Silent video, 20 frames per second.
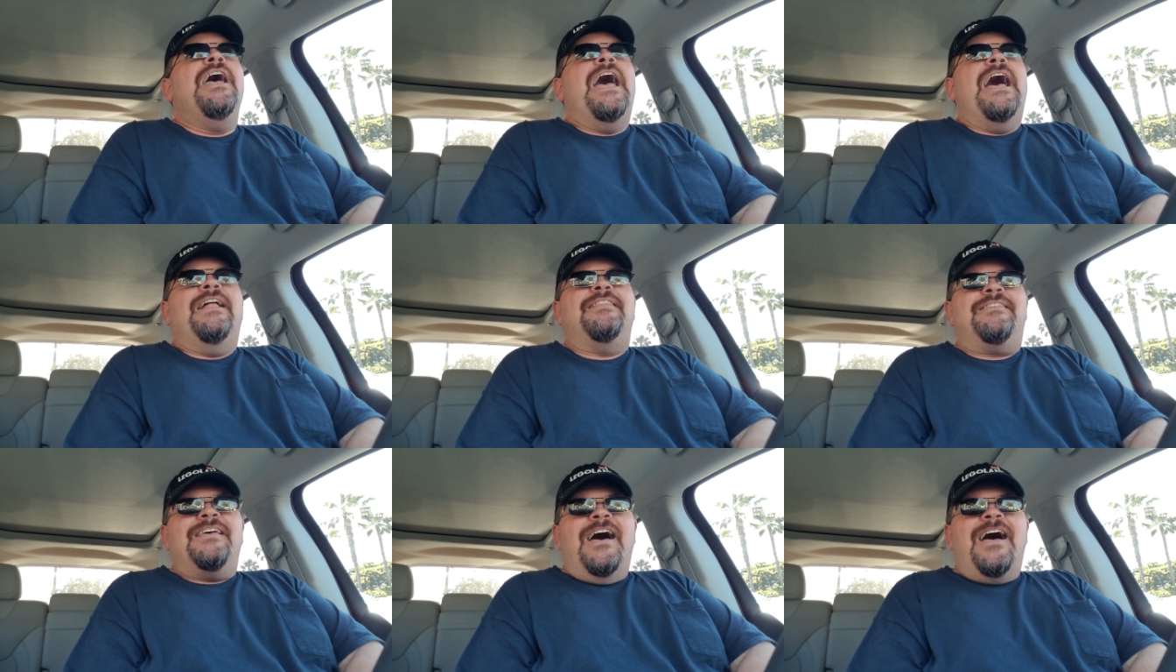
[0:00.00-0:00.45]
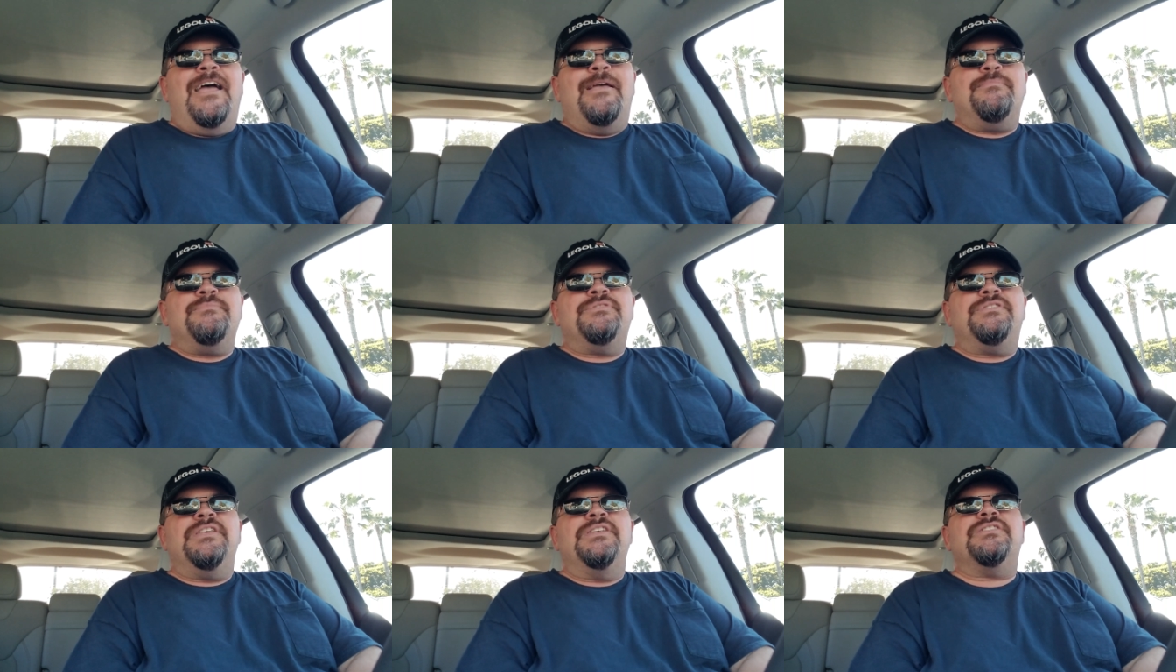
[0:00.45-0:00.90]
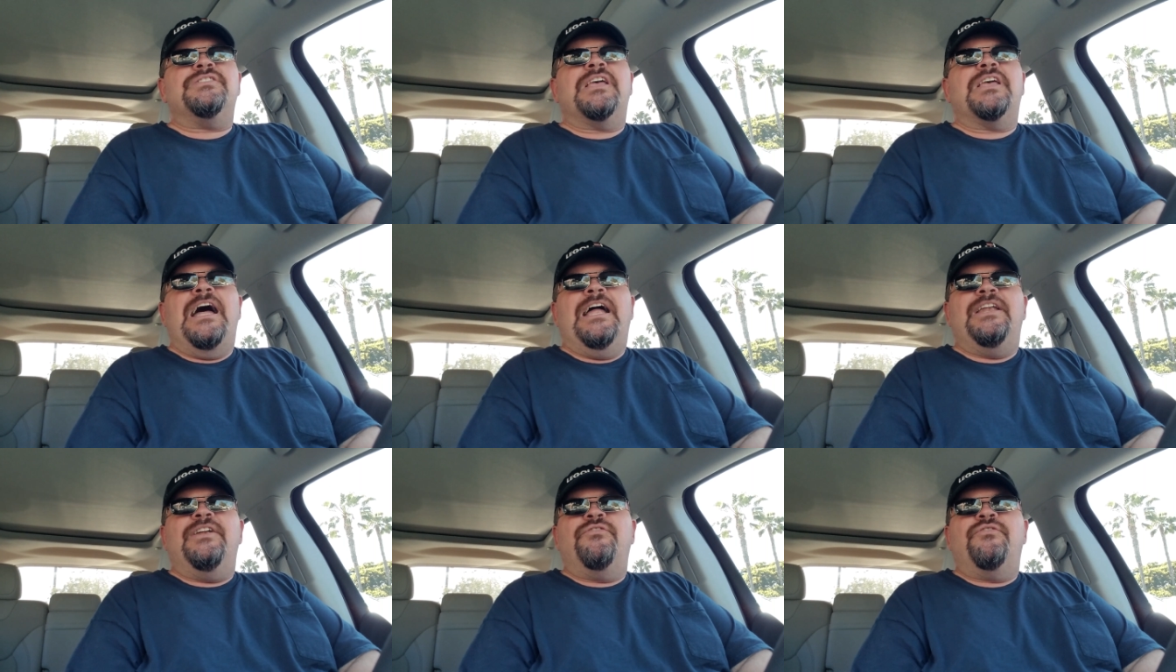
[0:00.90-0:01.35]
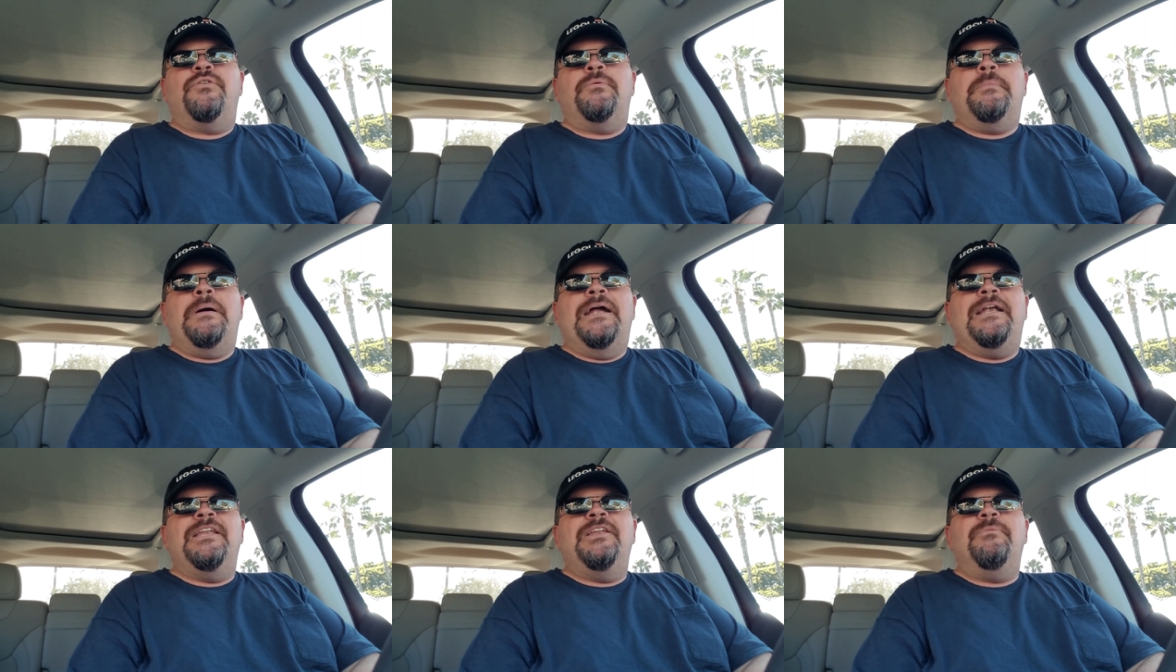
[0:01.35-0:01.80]
At times, this kind of
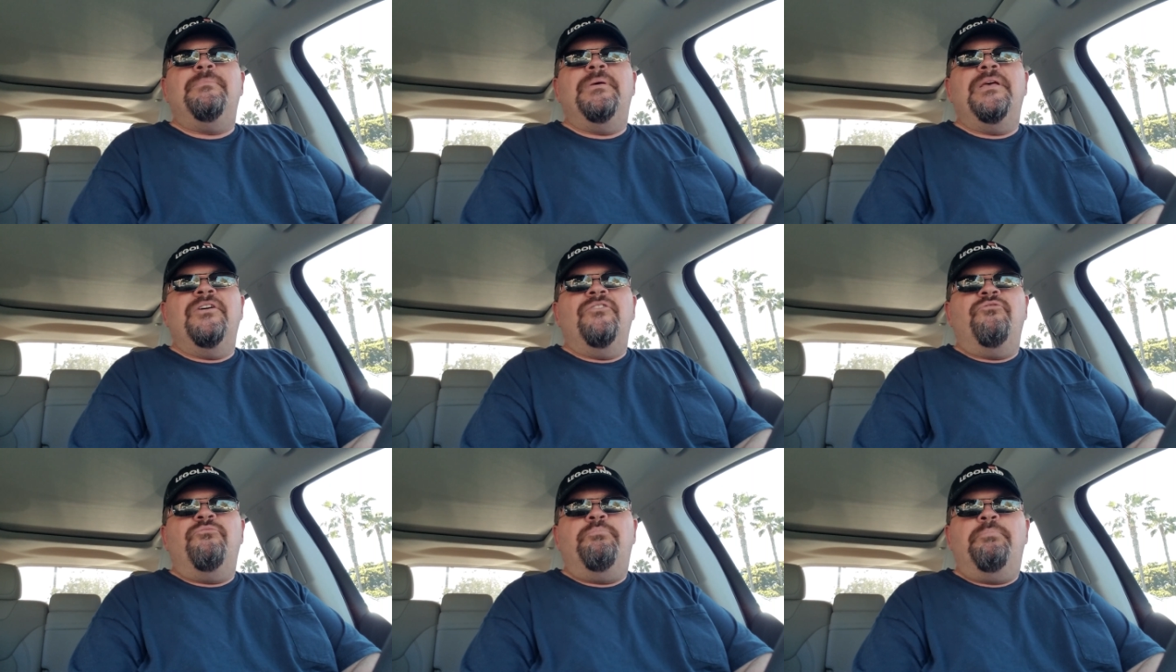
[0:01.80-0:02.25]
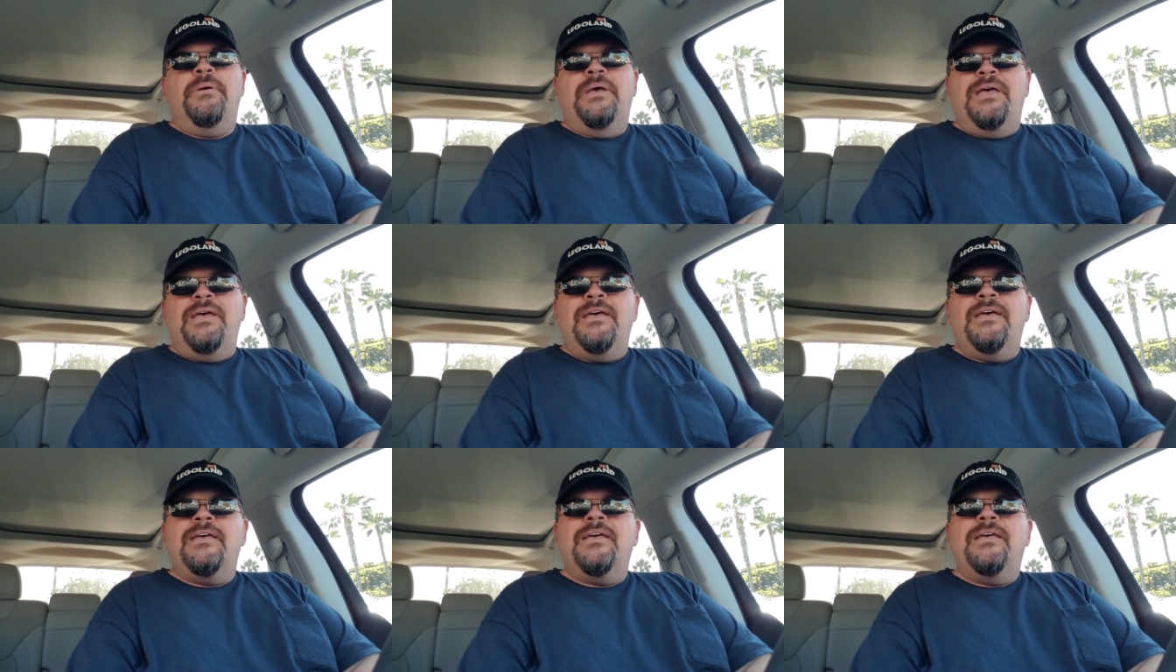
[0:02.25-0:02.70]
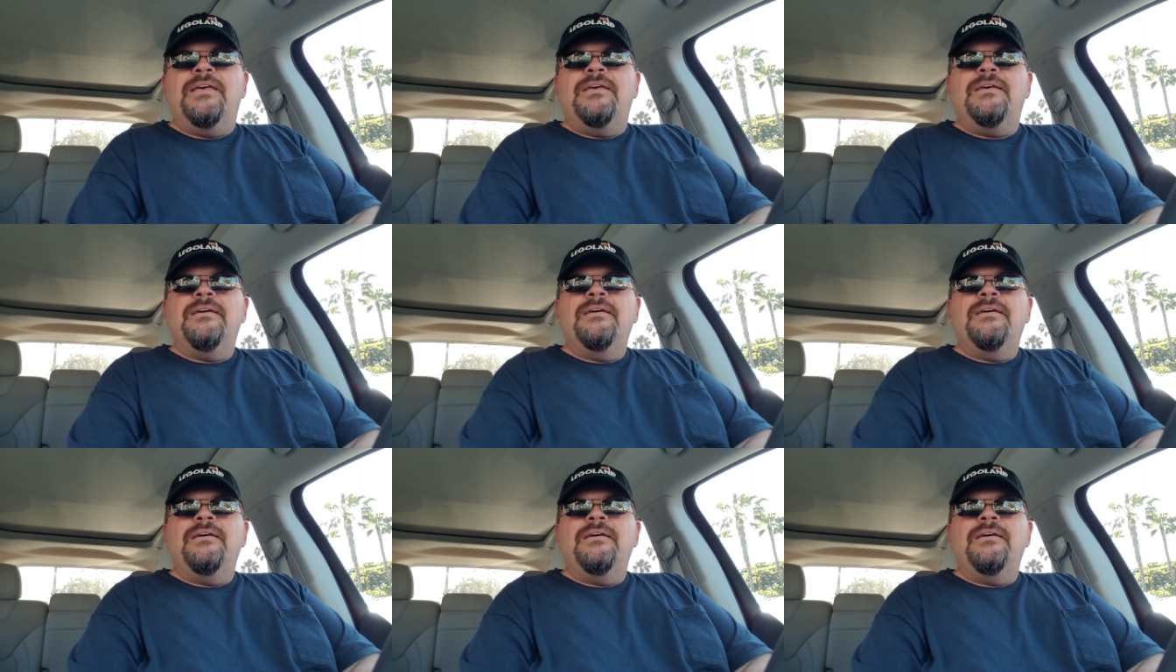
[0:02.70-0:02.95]
reminded me of Big,